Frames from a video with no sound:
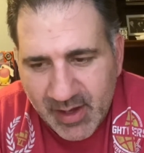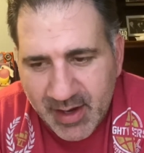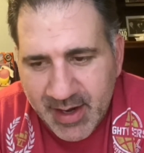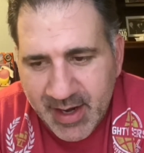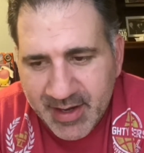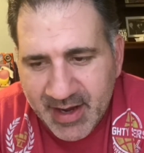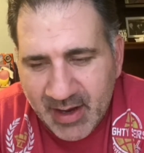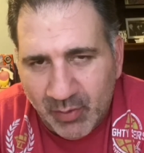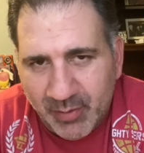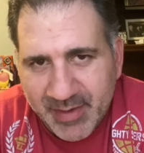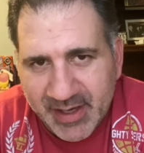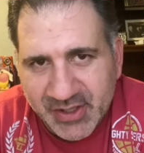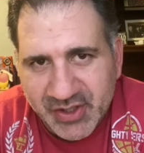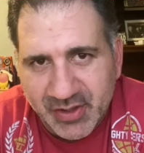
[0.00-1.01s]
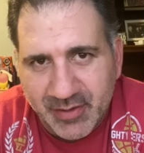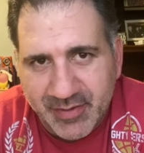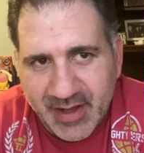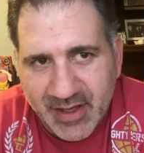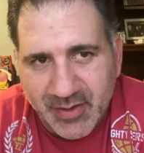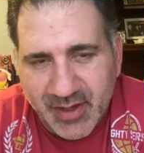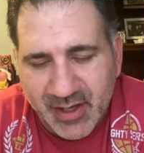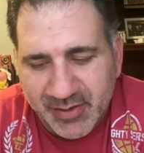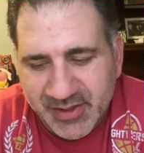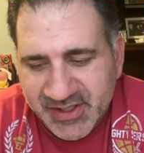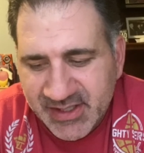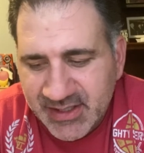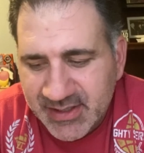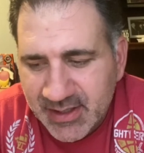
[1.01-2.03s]
And I will make sure that you get a
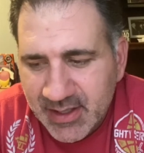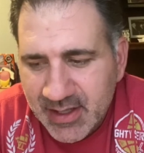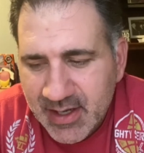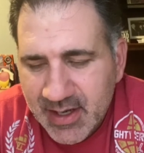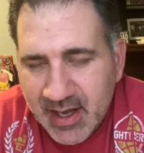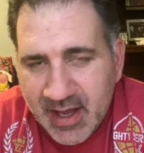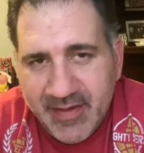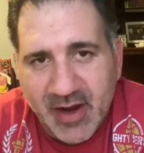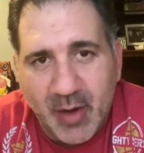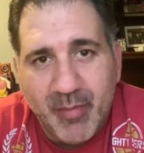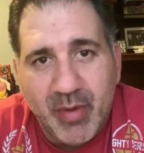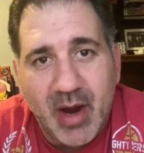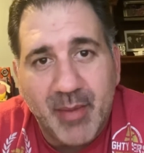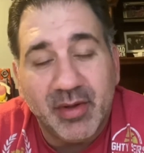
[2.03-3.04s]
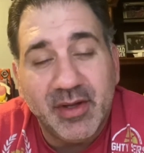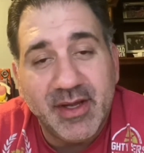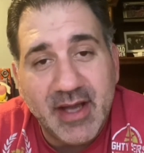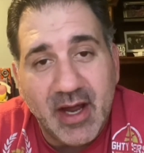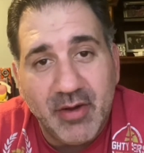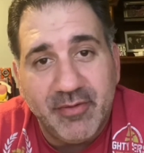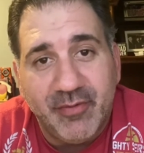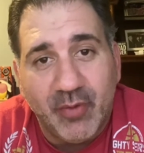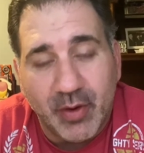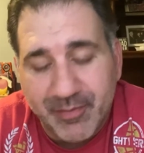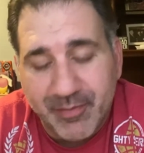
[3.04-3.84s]
receipt and they are properly accounted for.